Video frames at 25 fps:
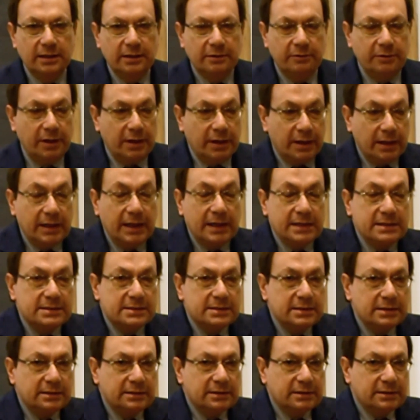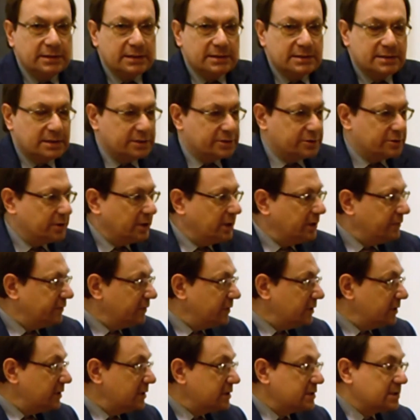Well, let's see the decision. If
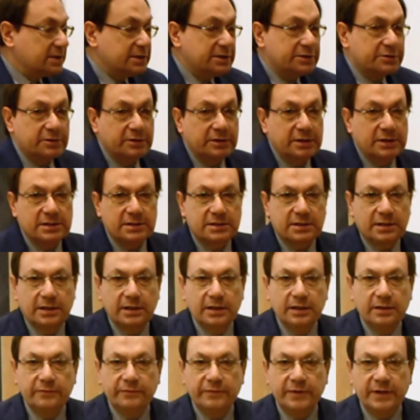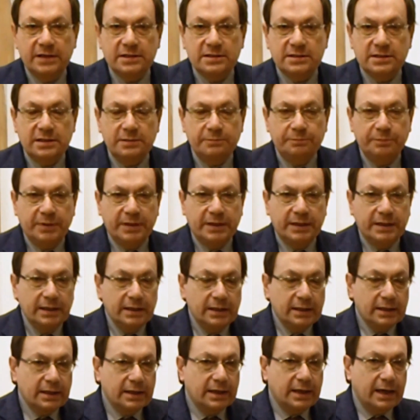the decision is very simply,
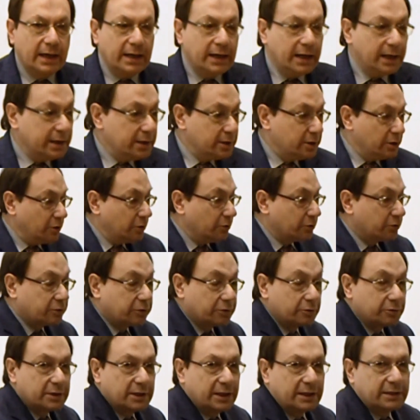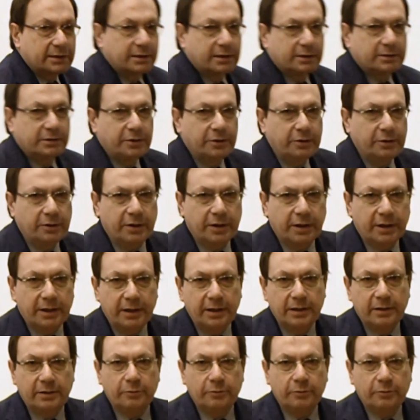can I go through that door?